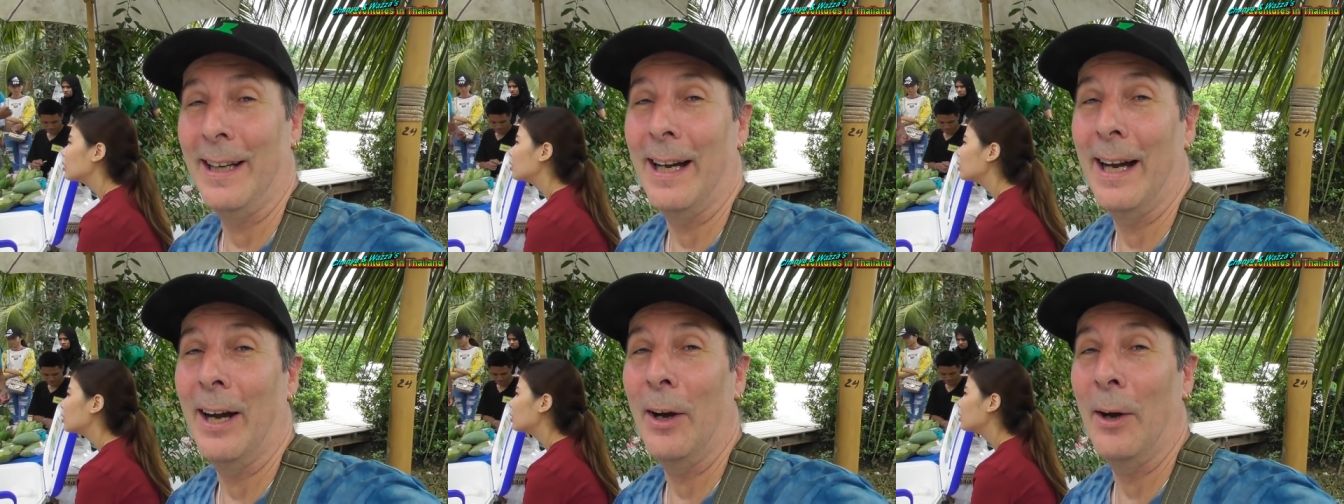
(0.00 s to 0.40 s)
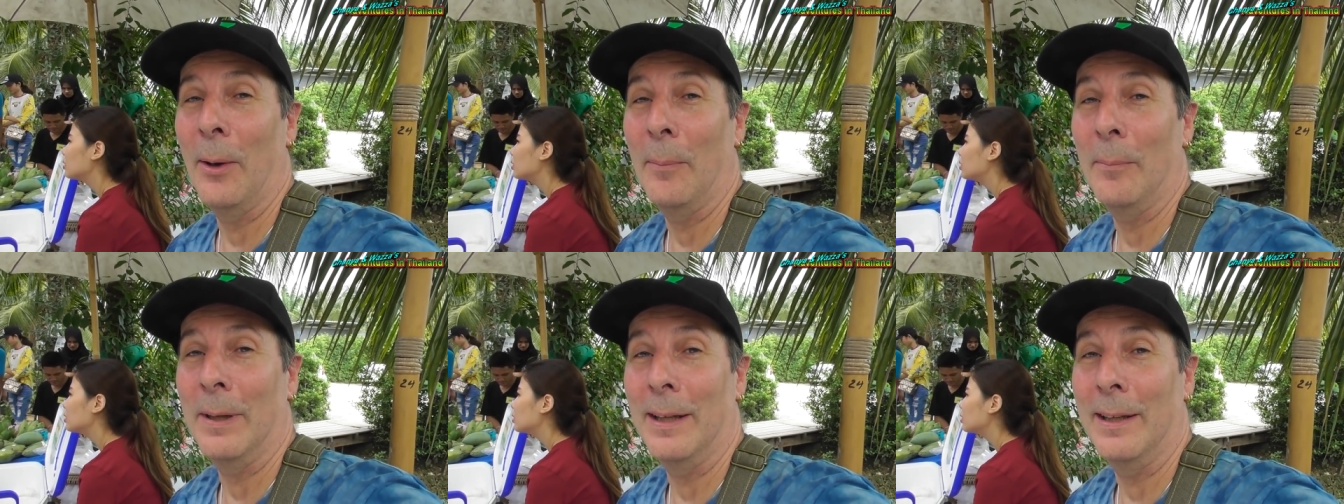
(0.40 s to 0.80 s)

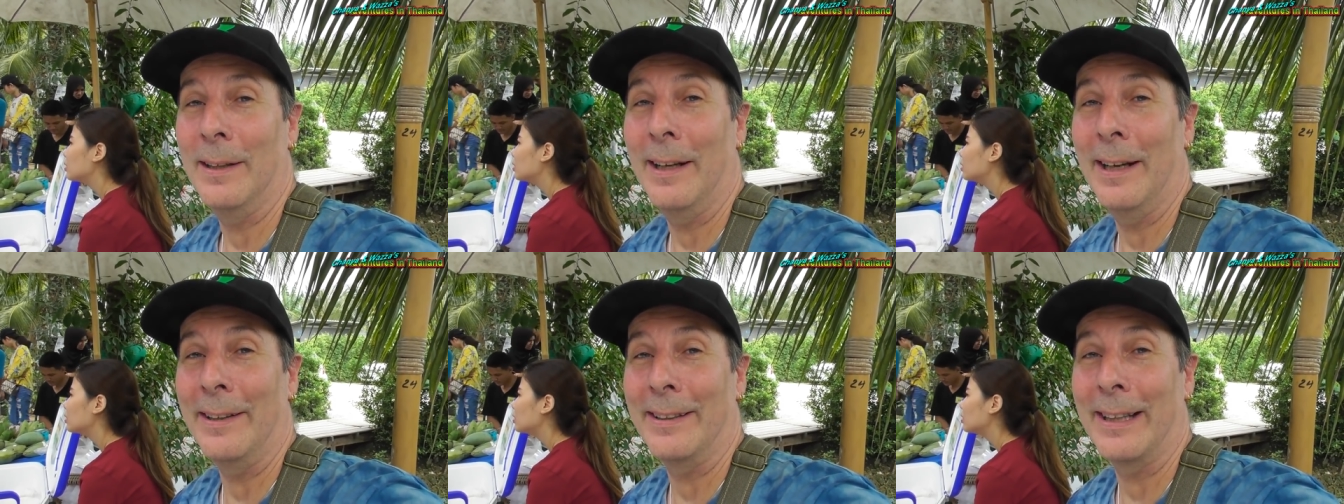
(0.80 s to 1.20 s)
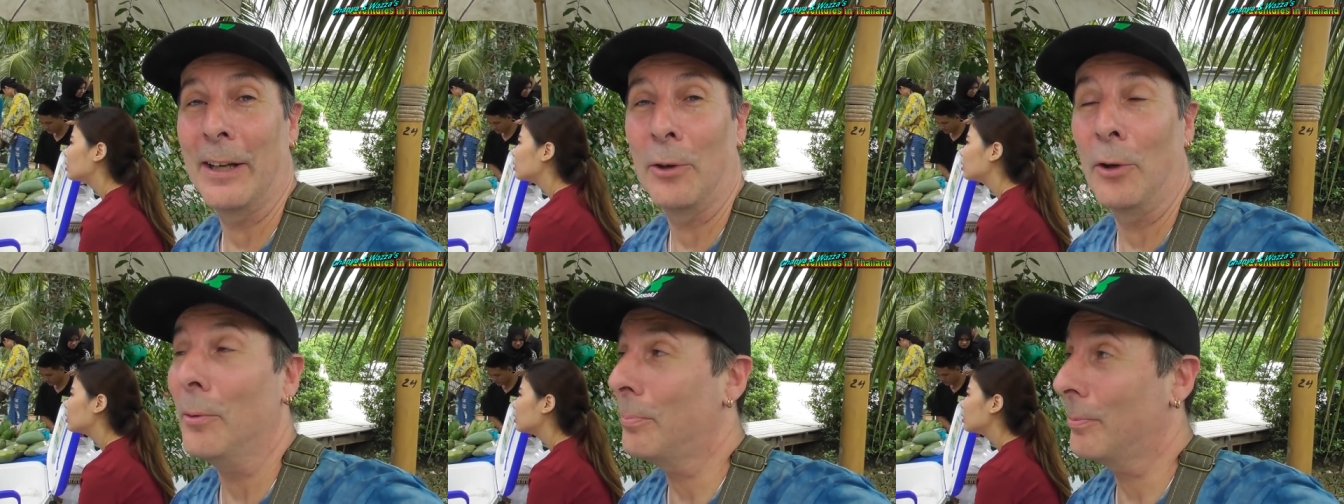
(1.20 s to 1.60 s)
um, and they
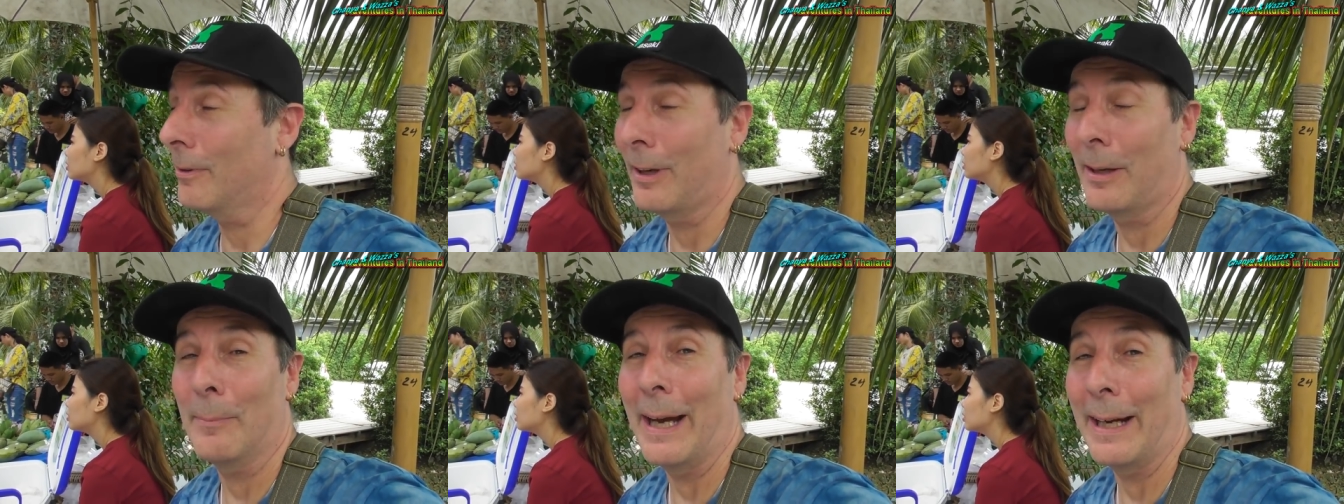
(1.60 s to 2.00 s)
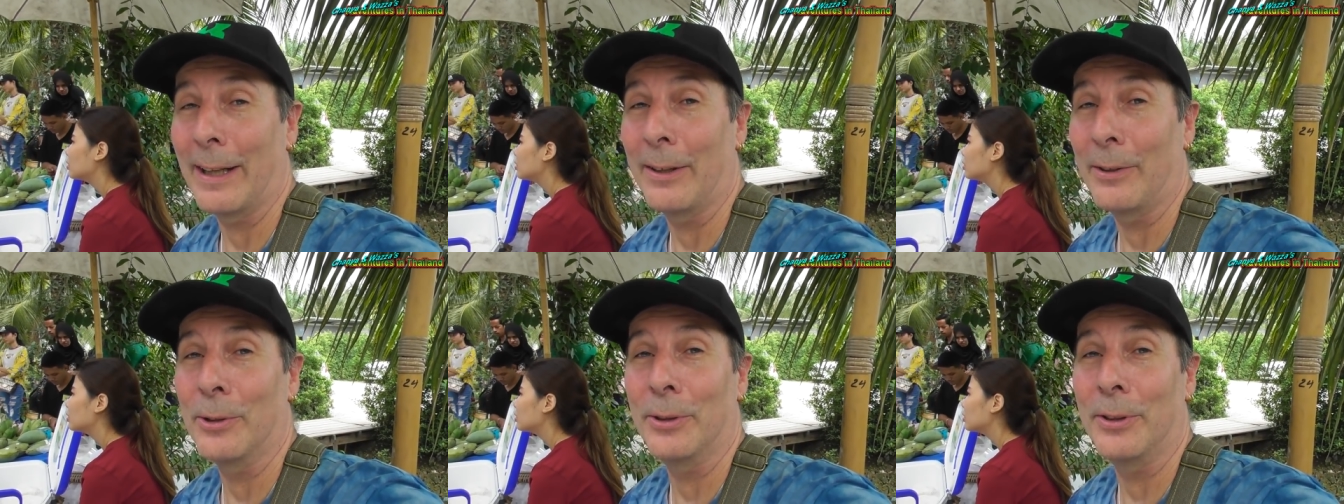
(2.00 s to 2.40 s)
all probably make
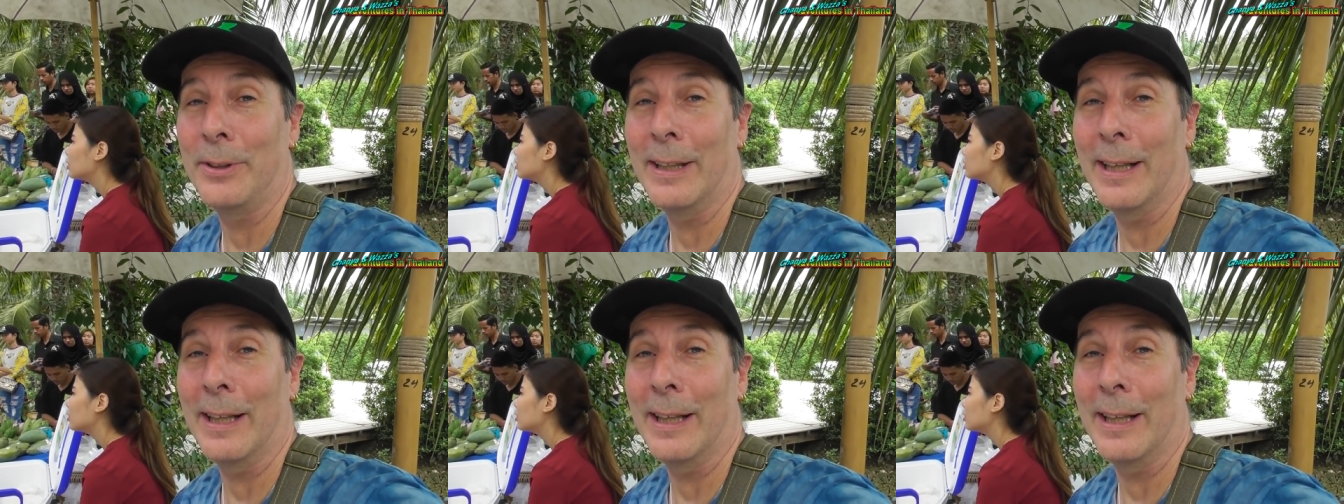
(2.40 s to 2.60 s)
a good